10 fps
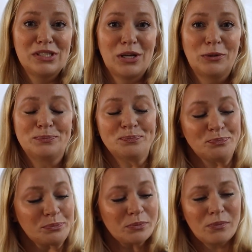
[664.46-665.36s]
So
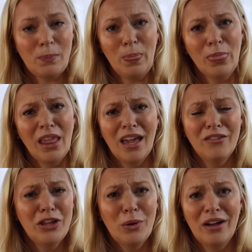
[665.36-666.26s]

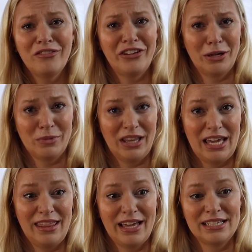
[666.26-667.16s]
if you have
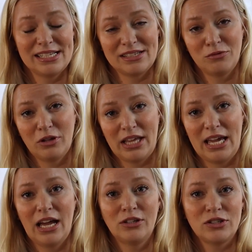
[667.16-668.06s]
family that doesn't
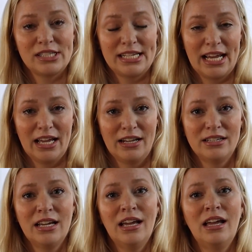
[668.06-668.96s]
really
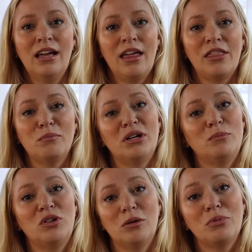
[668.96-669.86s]
understand the
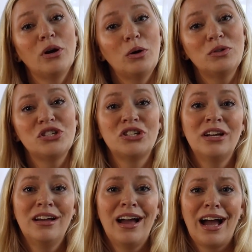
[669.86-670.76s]
minimal approach,
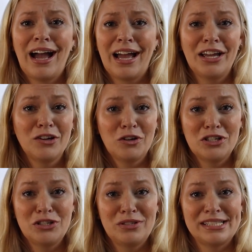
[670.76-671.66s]
I
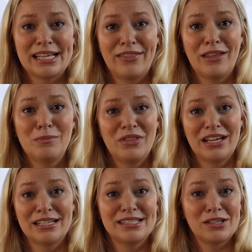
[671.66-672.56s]
encourage you to send them
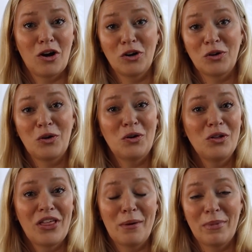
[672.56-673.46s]
this
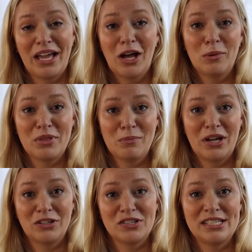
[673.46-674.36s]
article that might help them
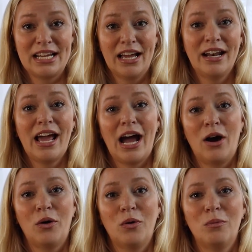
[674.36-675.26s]
understand
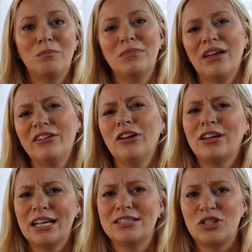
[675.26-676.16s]
how giving
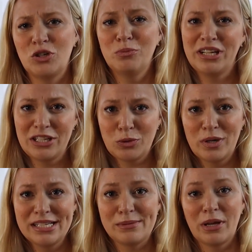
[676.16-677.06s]
your kids too many
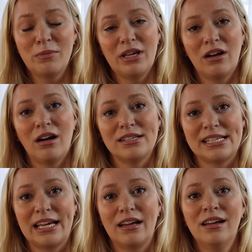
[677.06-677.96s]
toys might be
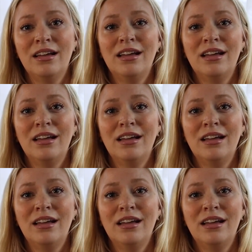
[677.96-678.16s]
causing